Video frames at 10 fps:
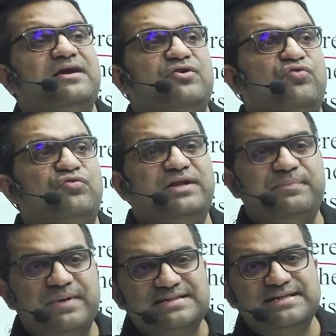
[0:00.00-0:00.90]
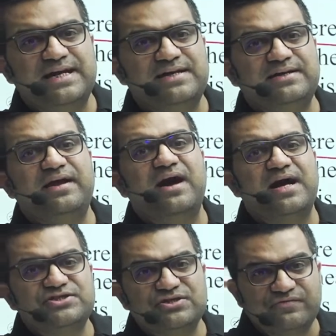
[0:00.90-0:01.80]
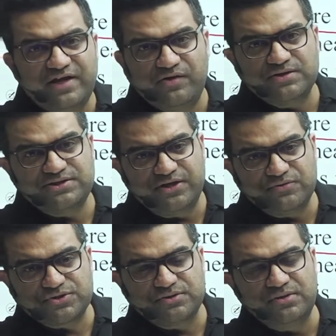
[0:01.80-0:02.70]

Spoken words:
the president, the guardian of the constitution,